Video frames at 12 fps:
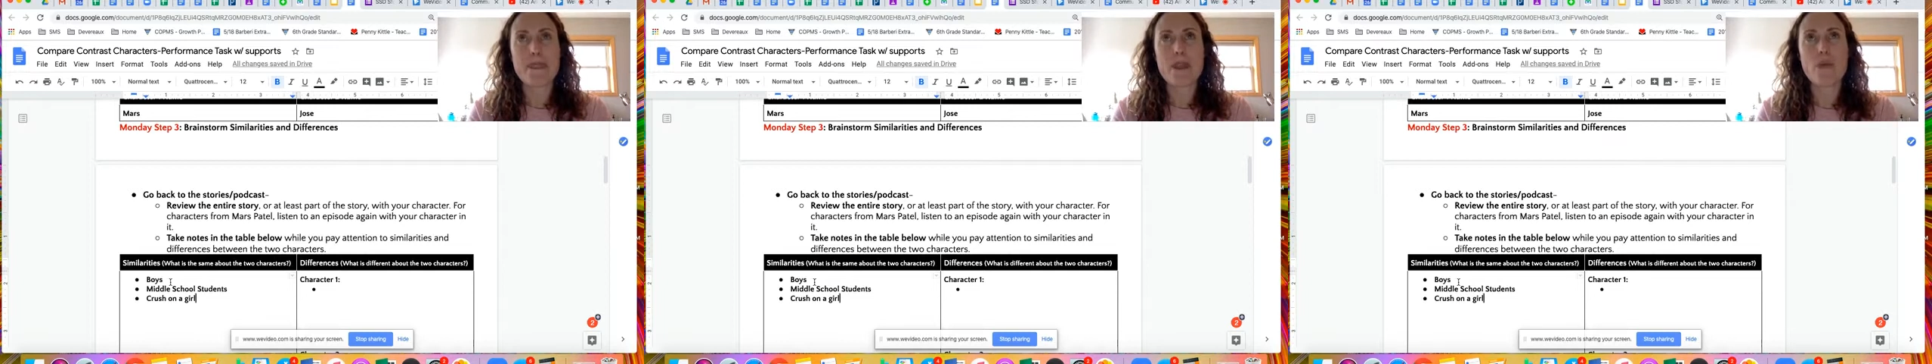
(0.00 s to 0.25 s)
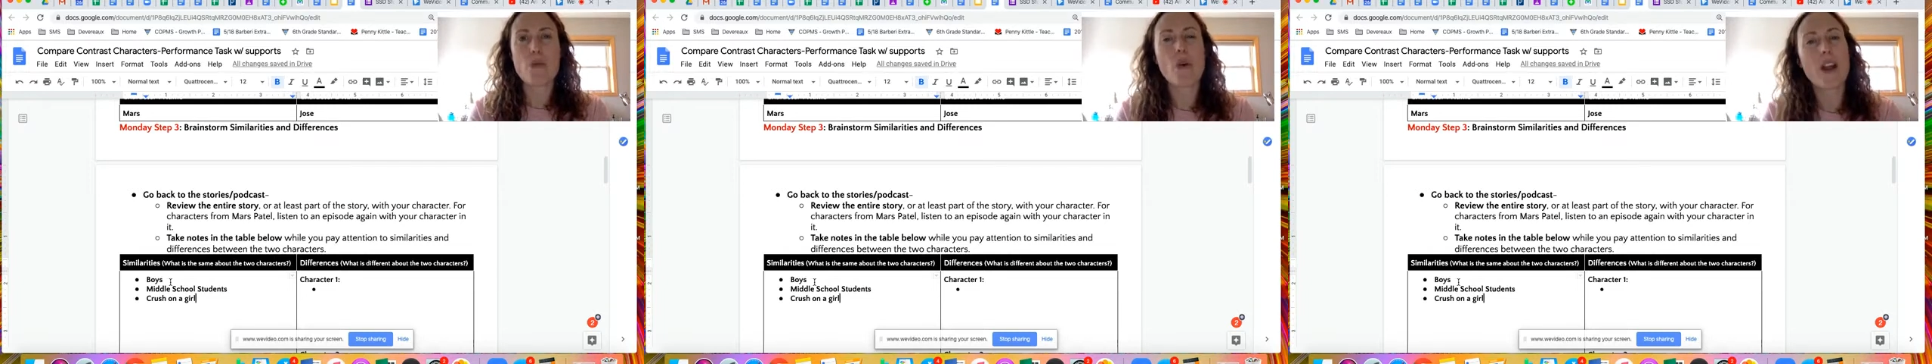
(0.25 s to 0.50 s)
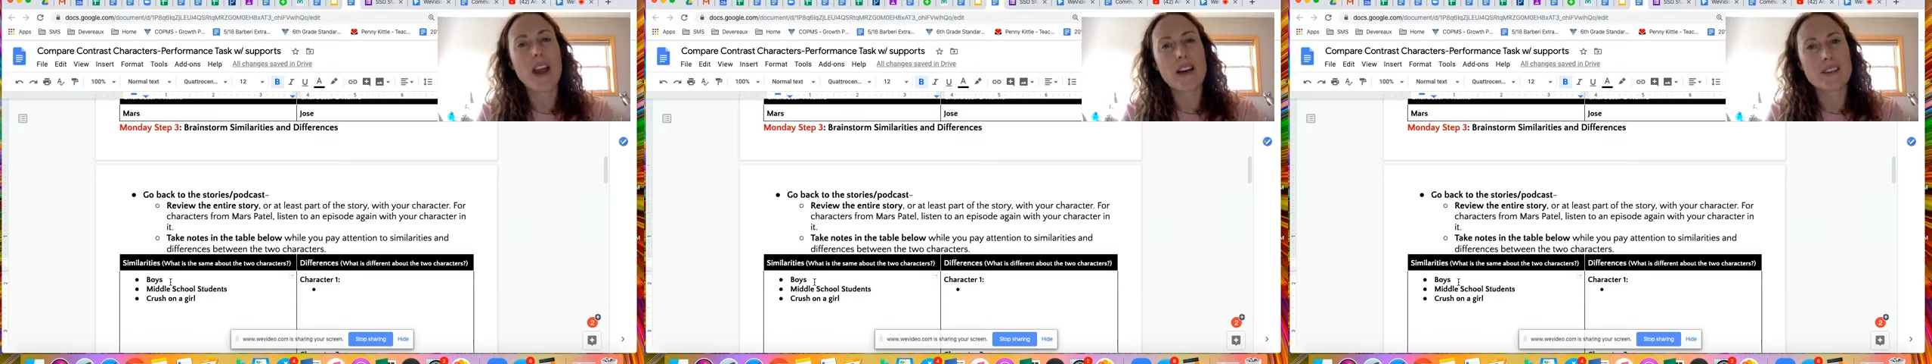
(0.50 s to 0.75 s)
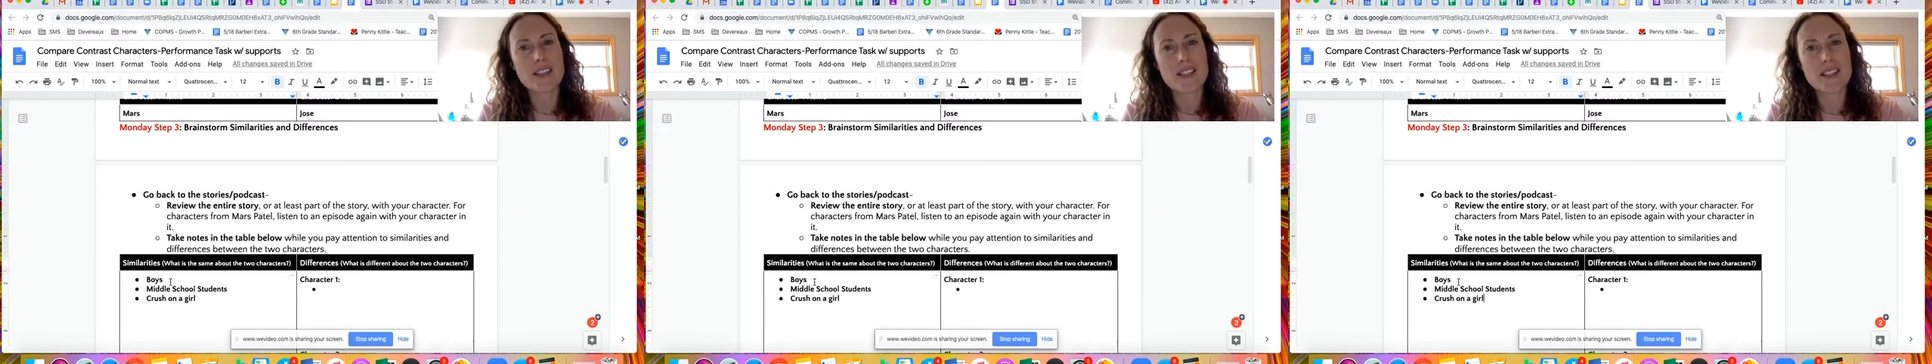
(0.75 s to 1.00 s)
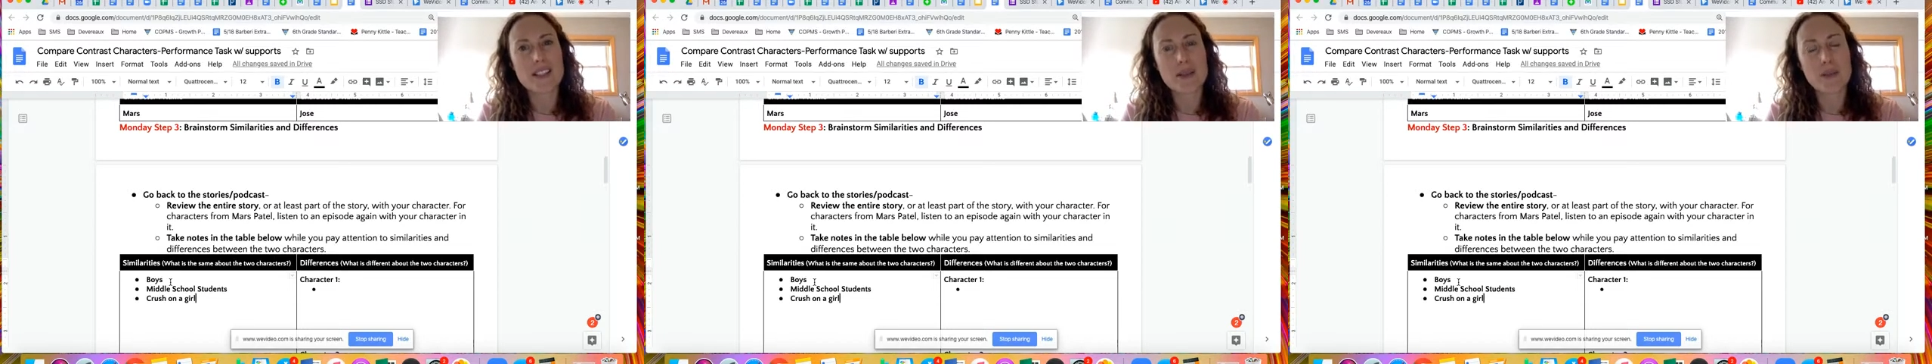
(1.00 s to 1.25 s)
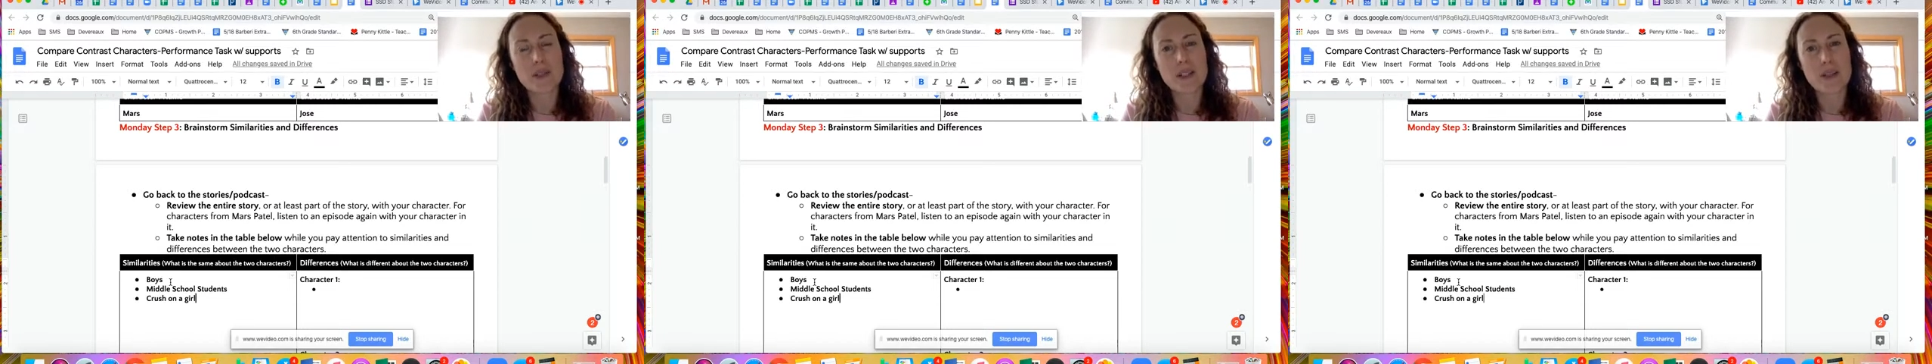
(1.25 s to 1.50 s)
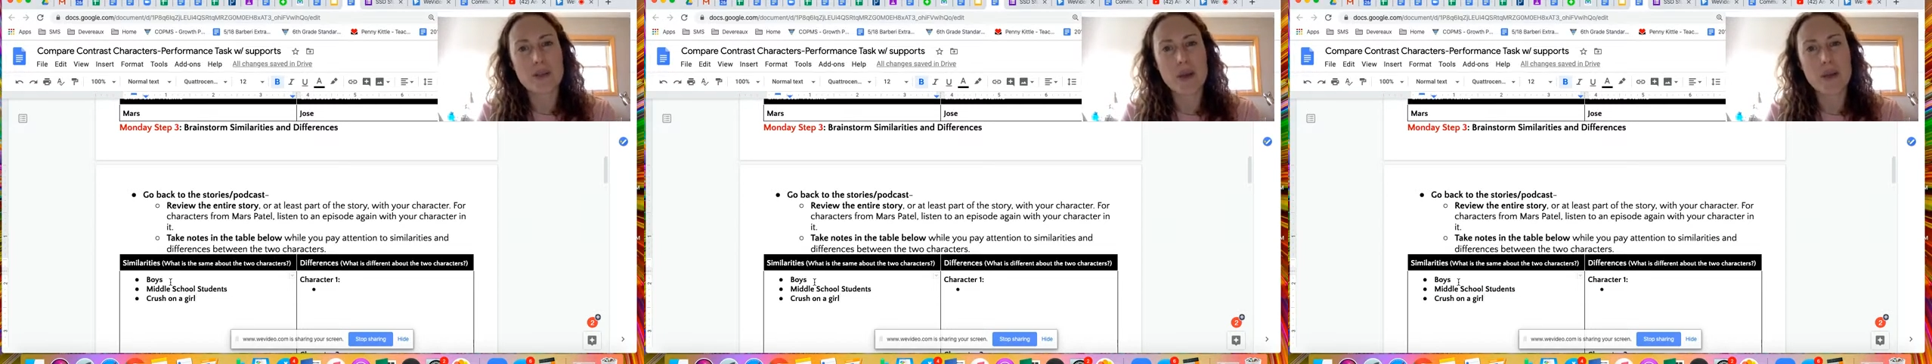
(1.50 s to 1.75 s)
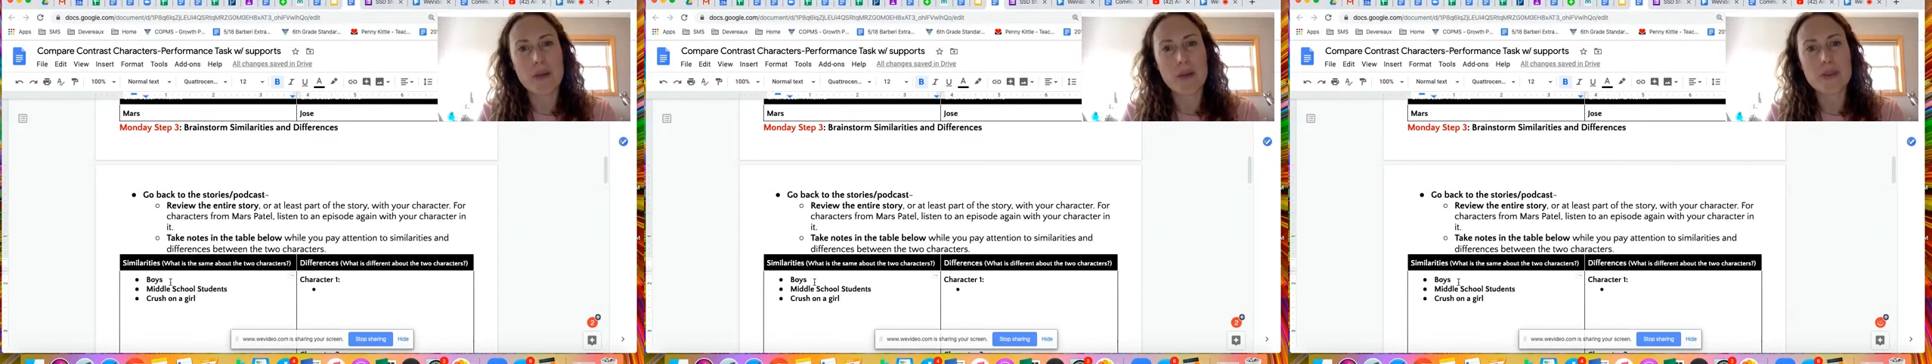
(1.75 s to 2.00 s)
What else is similar
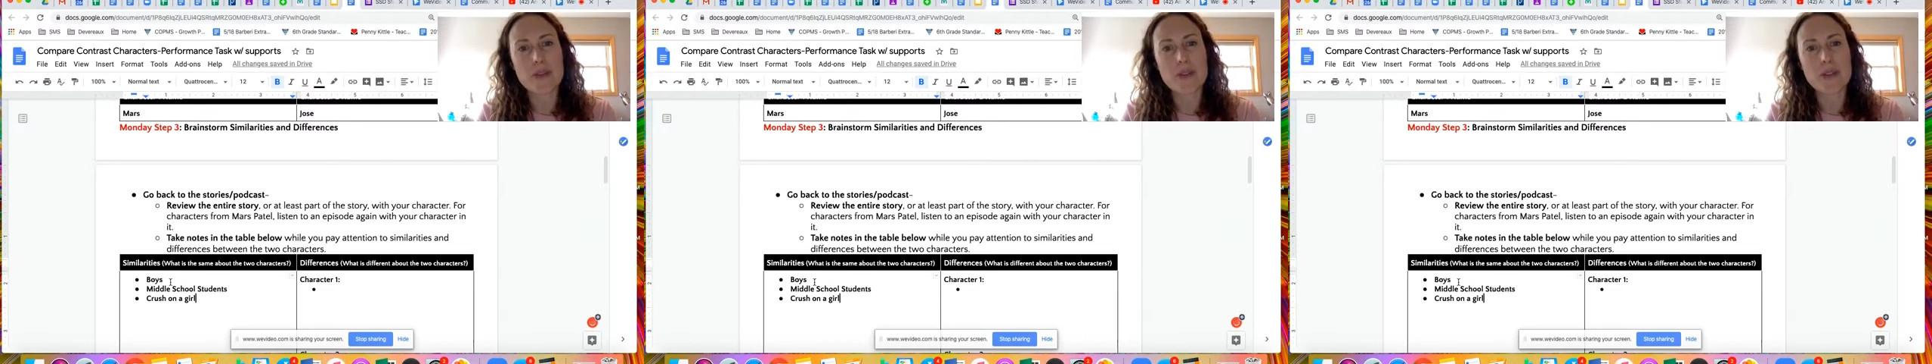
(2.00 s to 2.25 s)
about those